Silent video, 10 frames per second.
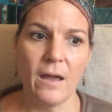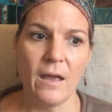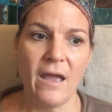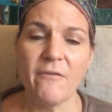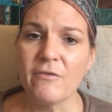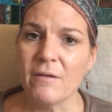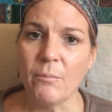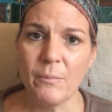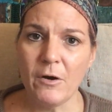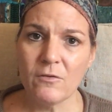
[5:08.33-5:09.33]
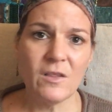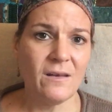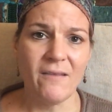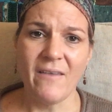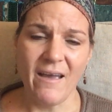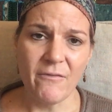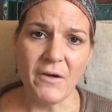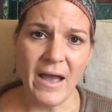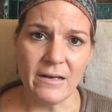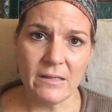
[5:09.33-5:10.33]
Every person I've ever
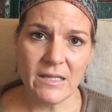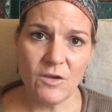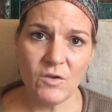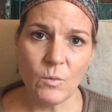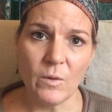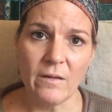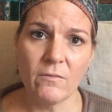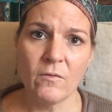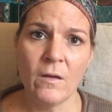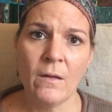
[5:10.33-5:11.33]
had a session with,